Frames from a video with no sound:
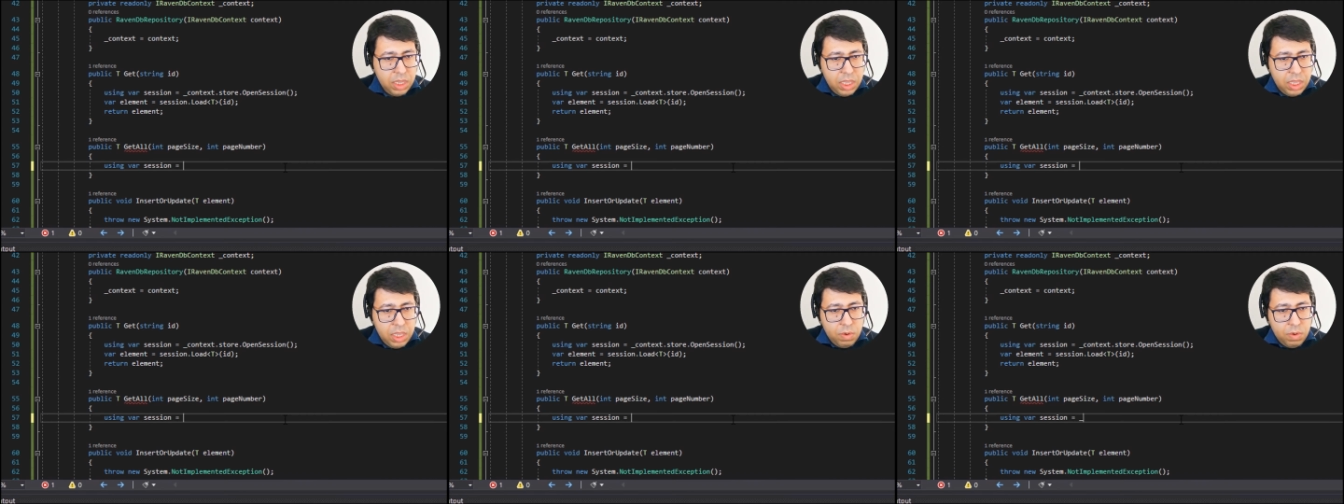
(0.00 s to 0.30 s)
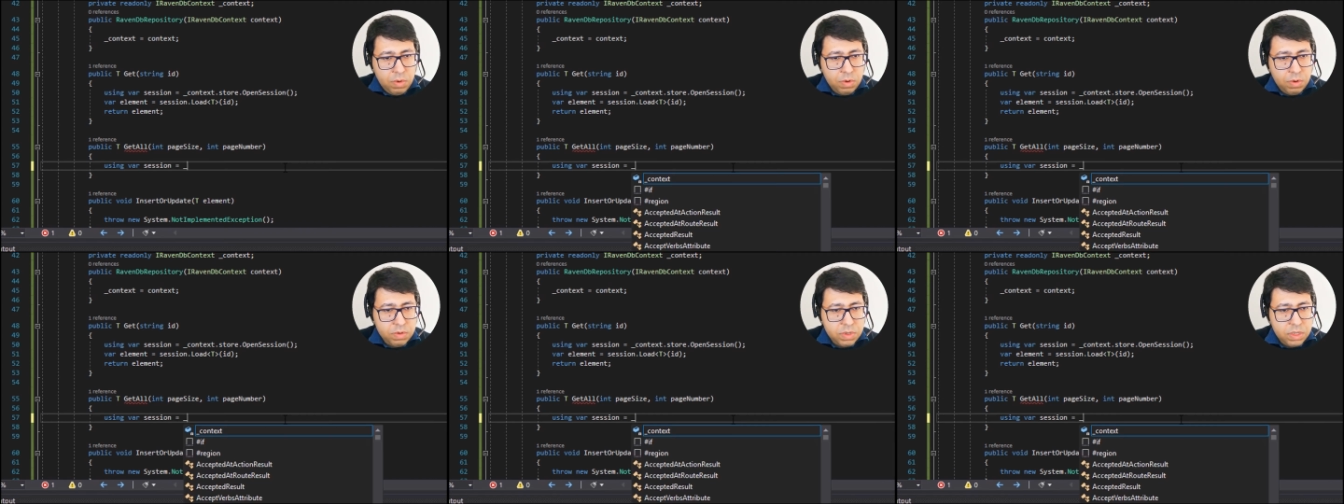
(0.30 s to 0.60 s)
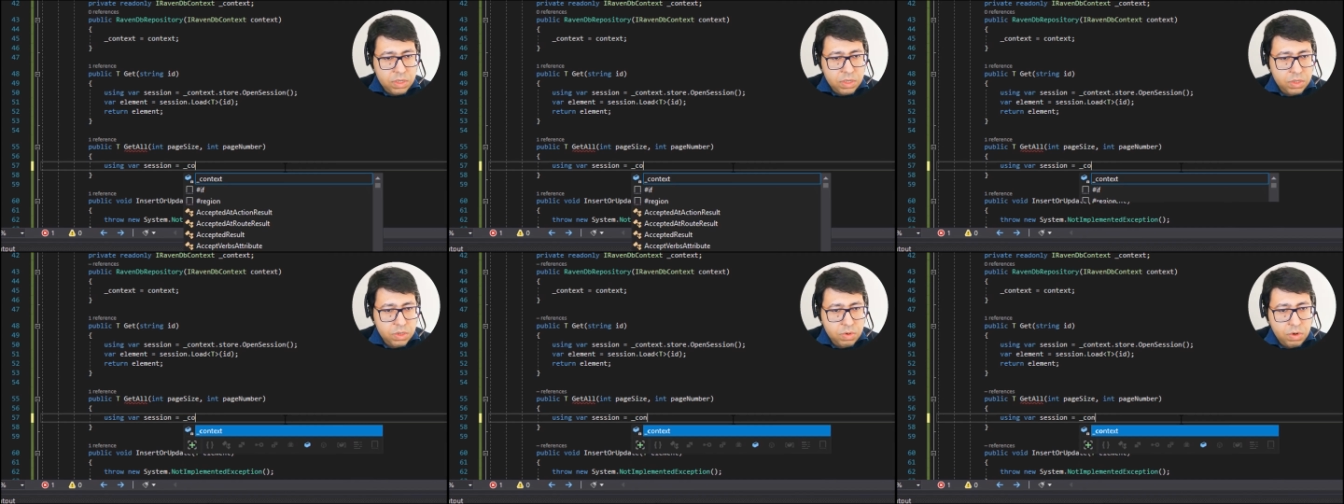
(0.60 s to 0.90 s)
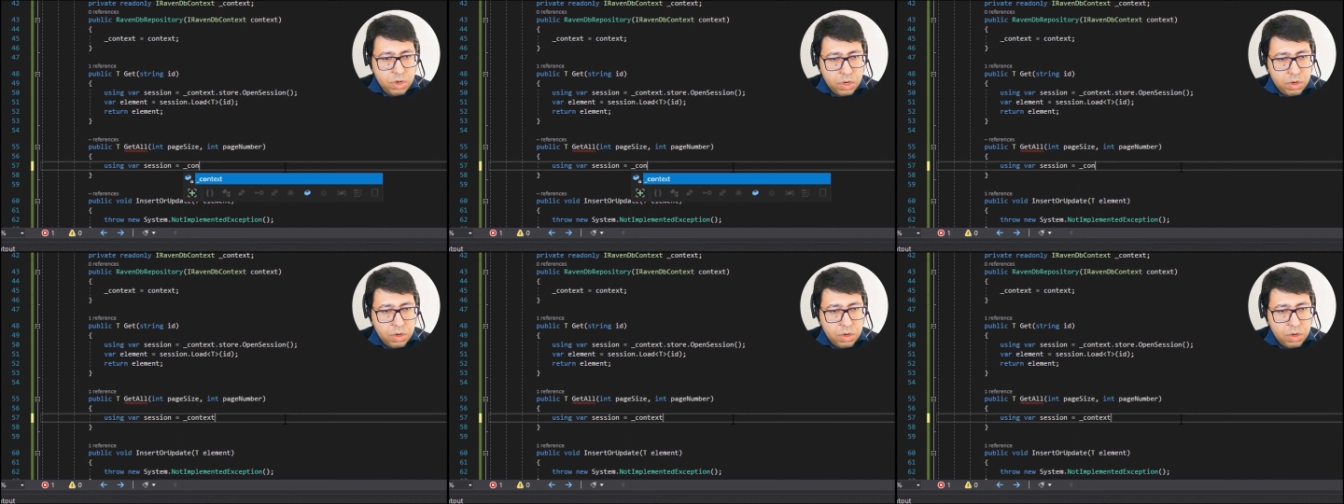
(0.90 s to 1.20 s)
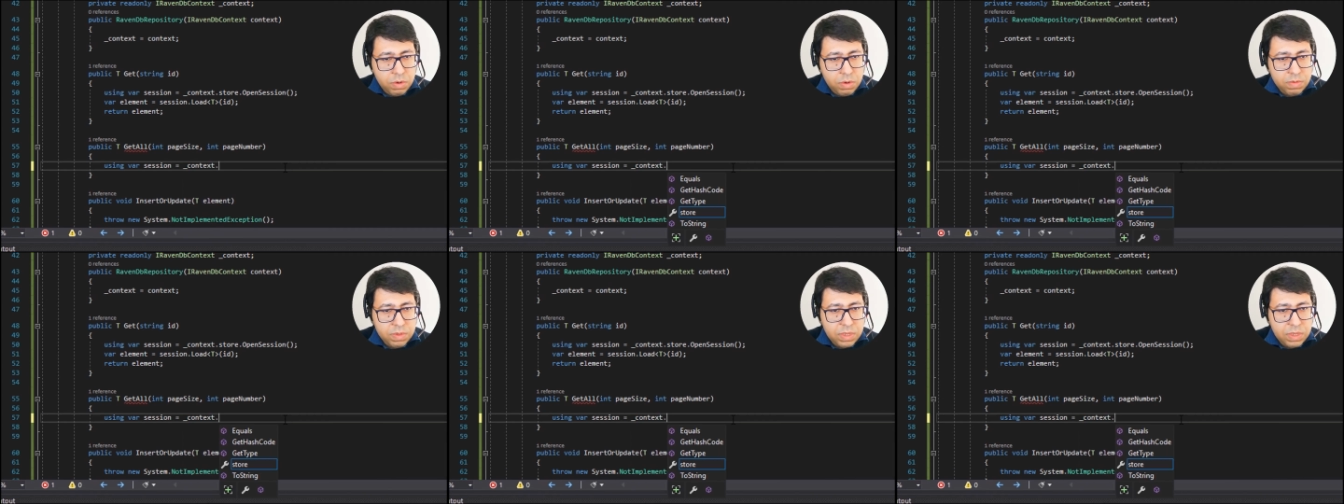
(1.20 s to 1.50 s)
equals underscore
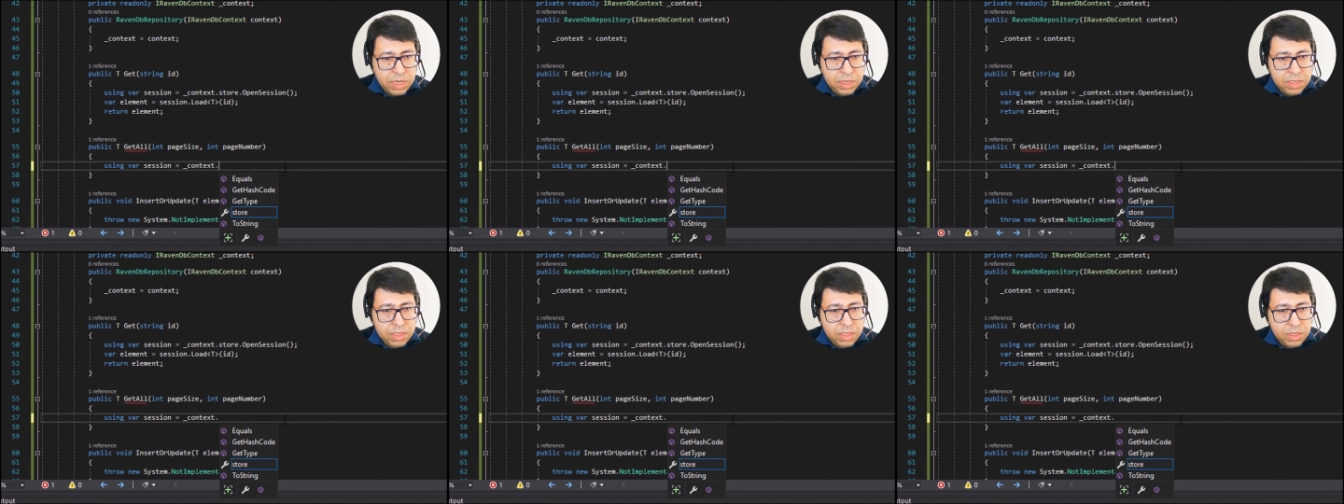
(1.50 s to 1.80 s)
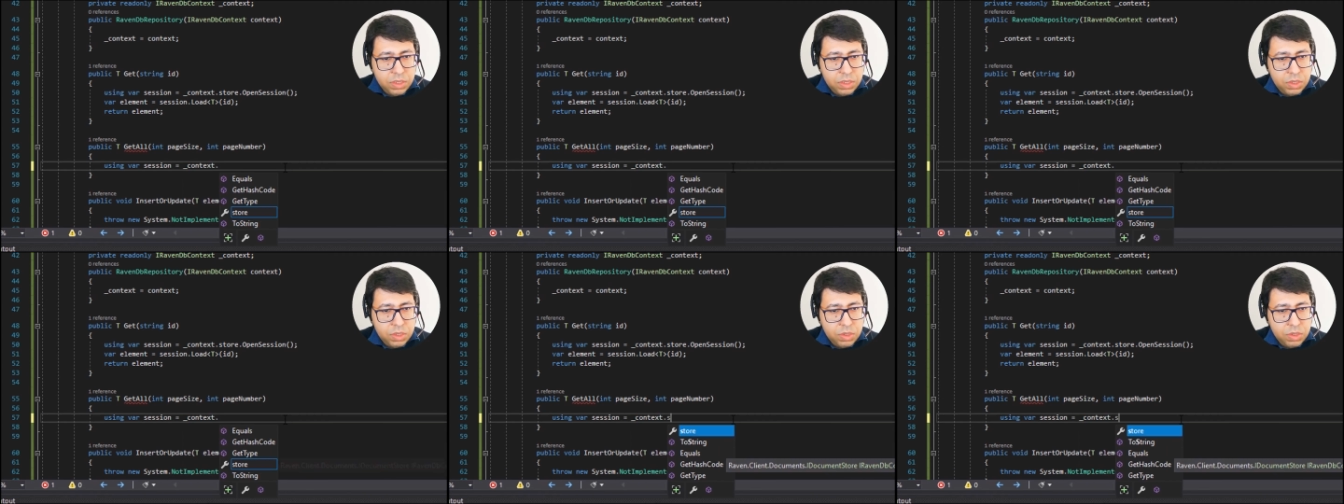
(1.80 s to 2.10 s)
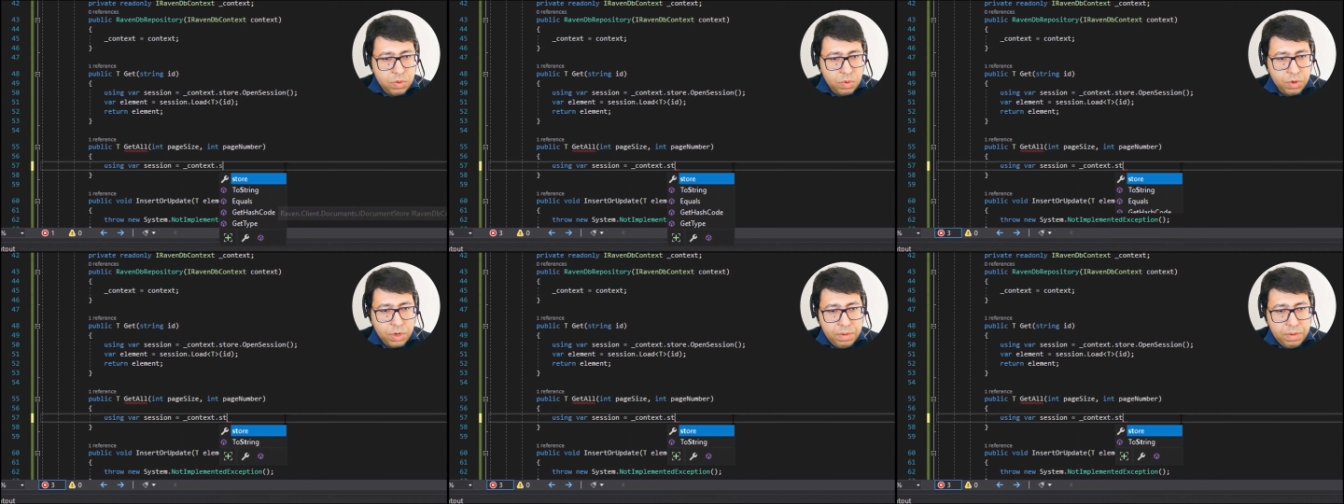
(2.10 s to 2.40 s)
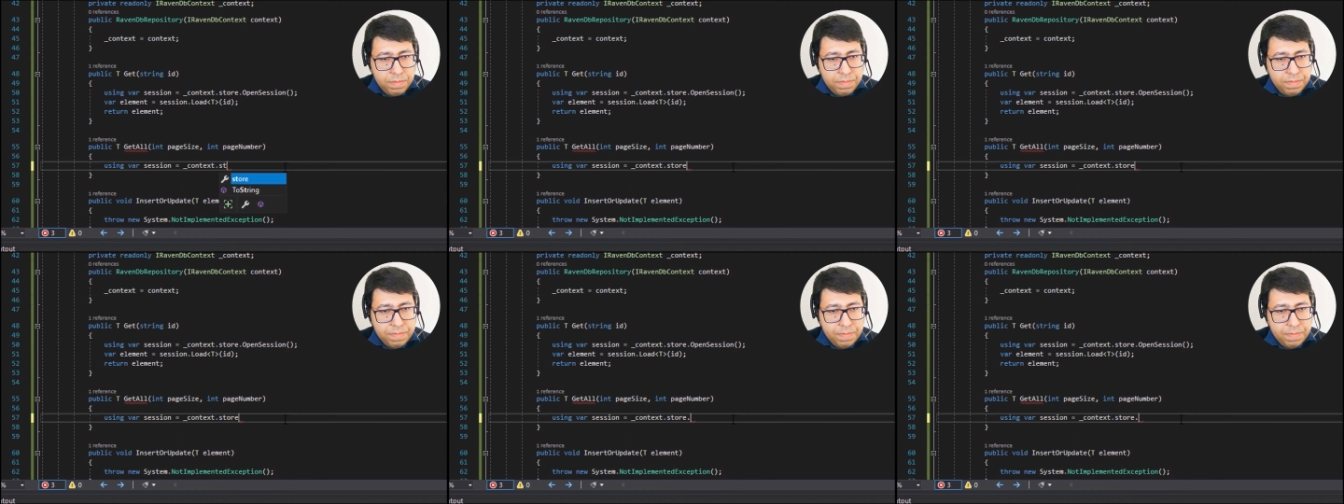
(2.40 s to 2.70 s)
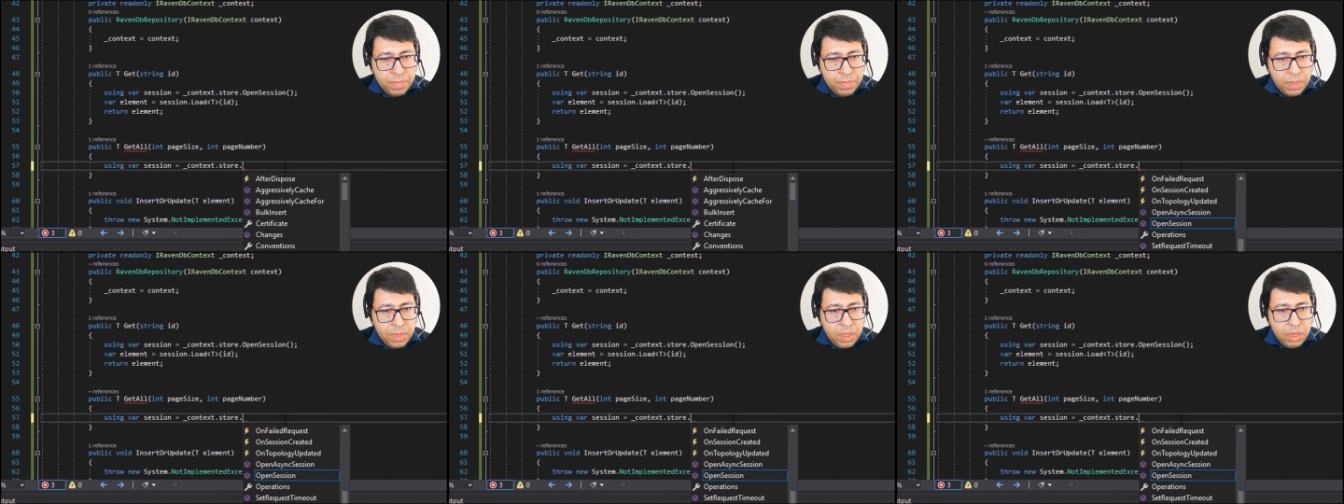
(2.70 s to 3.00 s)
context store
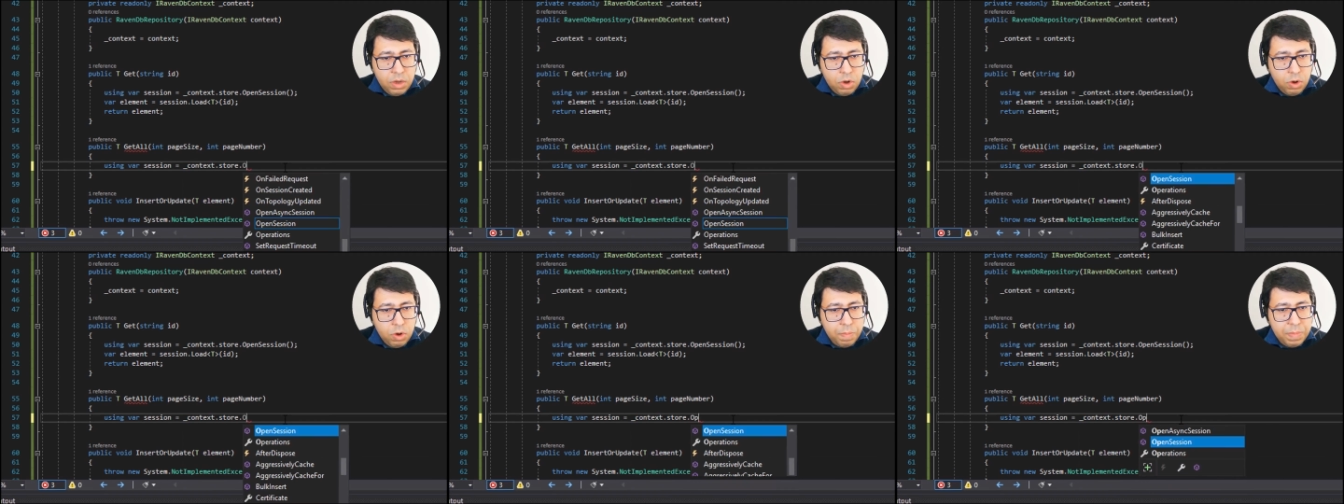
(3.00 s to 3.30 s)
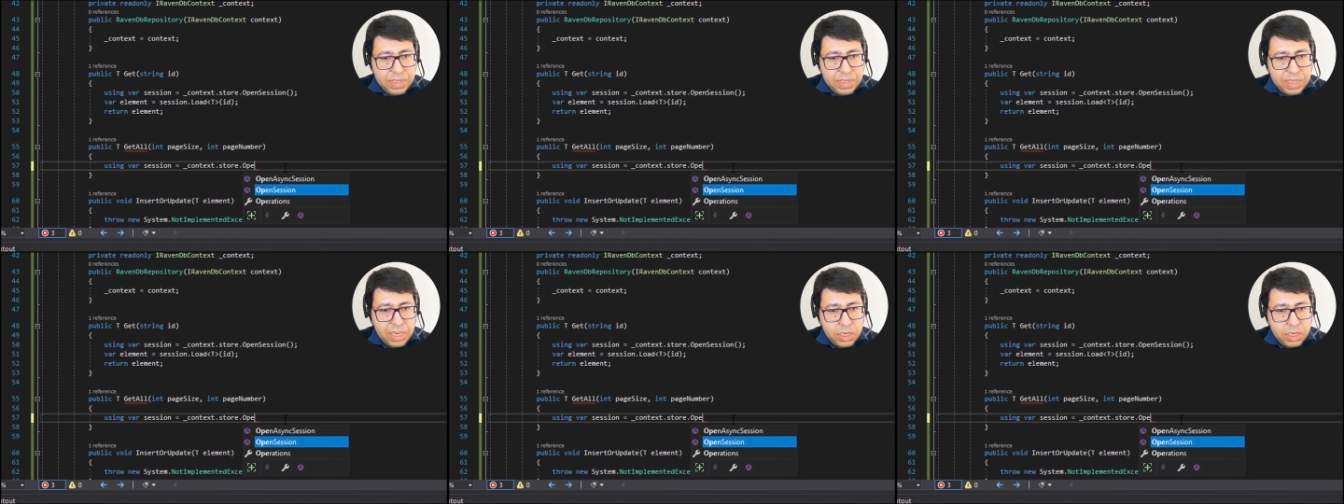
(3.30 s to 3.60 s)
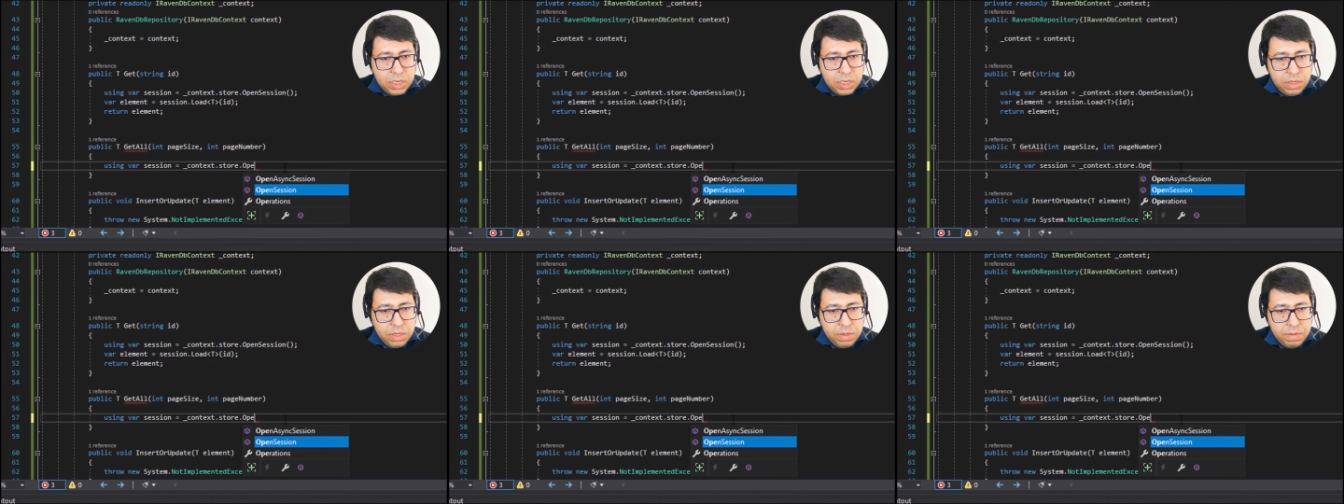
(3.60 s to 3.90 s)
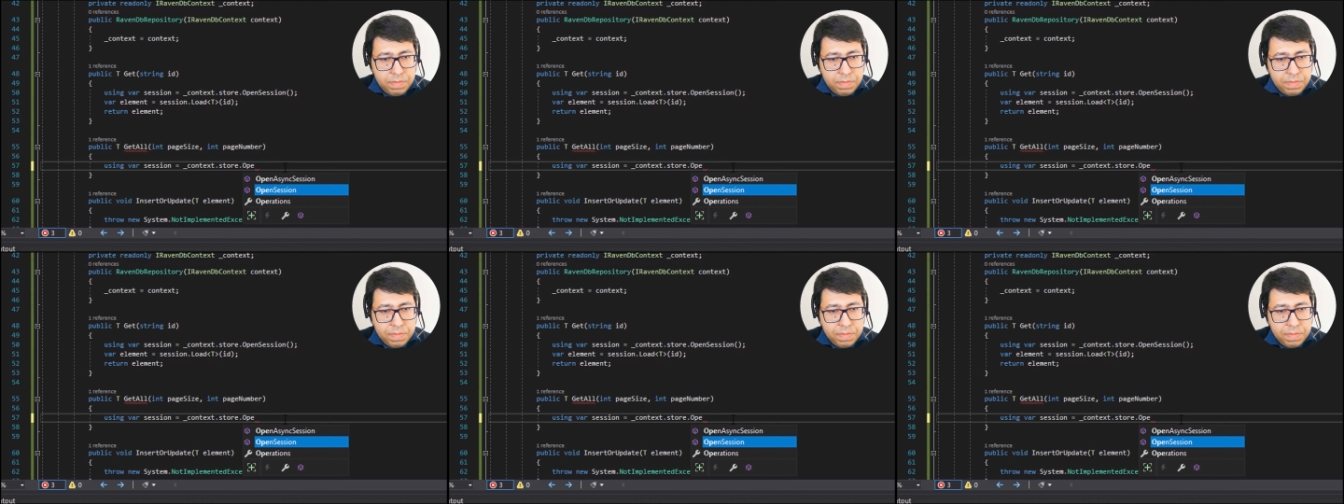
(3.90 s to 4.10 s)
open session.